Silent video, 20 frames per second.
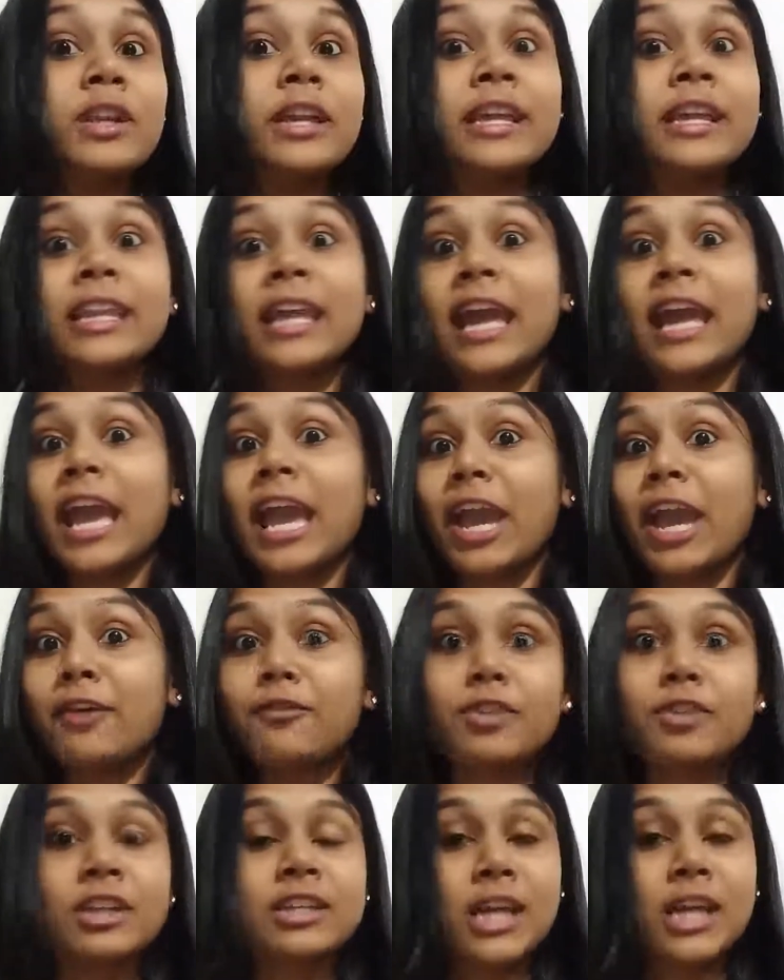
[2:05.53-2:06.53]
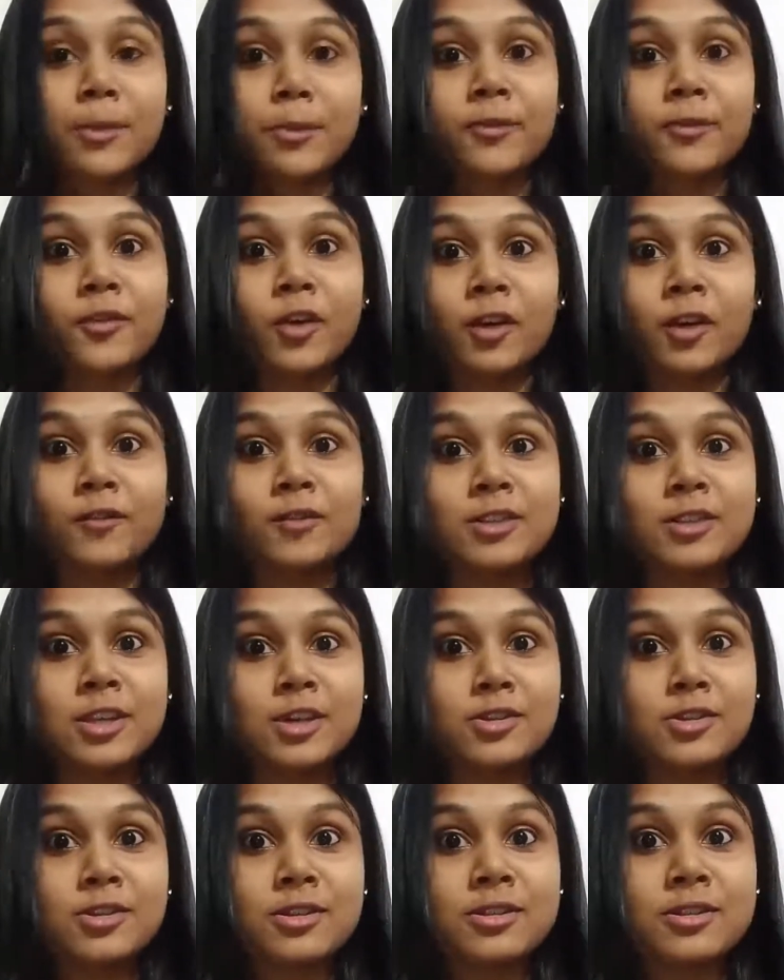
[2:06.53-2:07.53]
in every type of
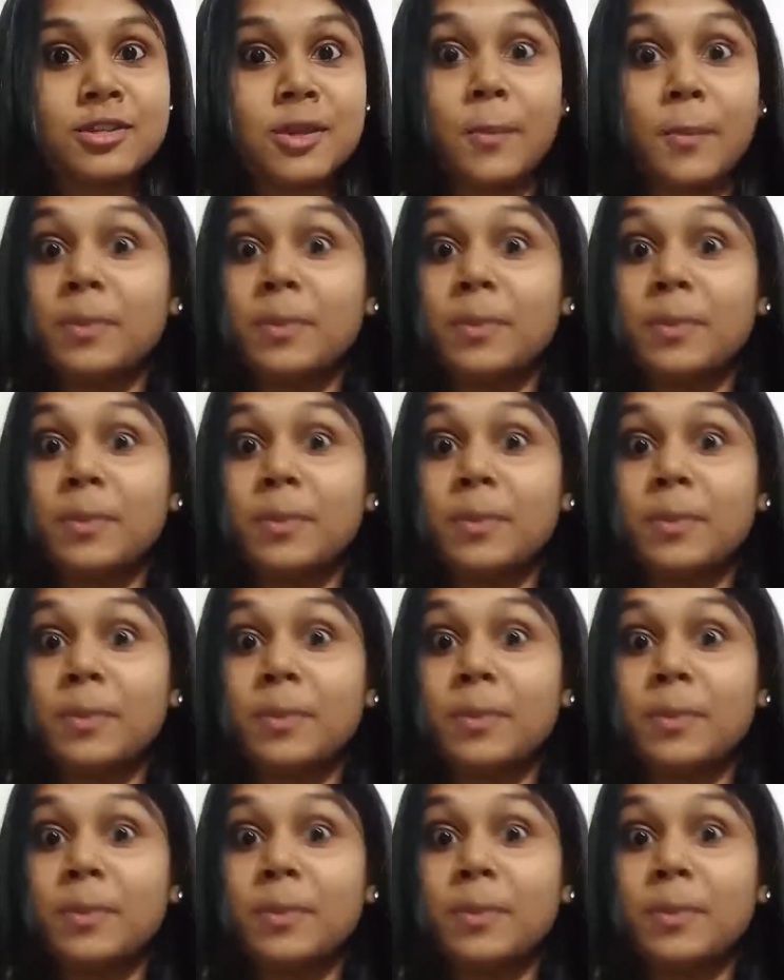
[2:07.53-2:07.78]
conversations,